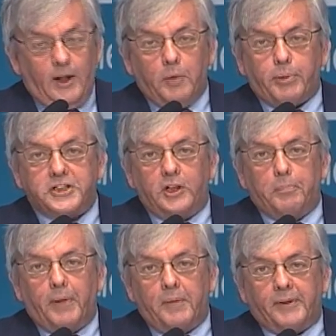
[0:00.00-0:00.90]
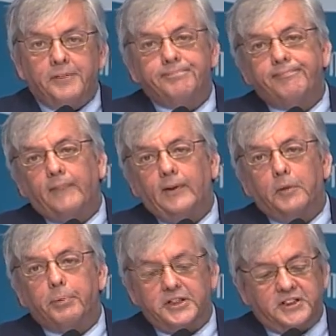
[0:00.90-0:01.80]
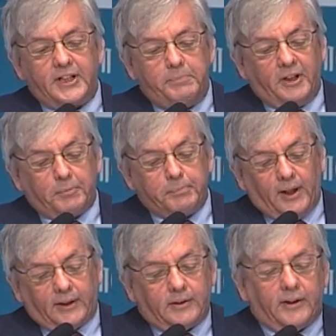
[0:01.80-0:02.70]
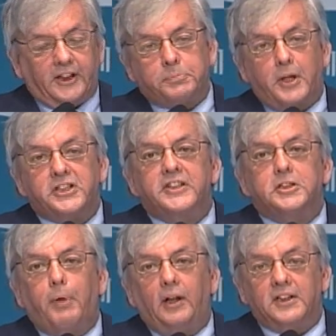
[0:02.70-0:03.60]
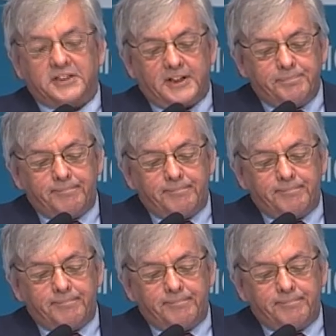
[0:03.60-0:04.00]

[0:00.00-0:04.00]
President Obama and President Lee Myung-bak expressed this policy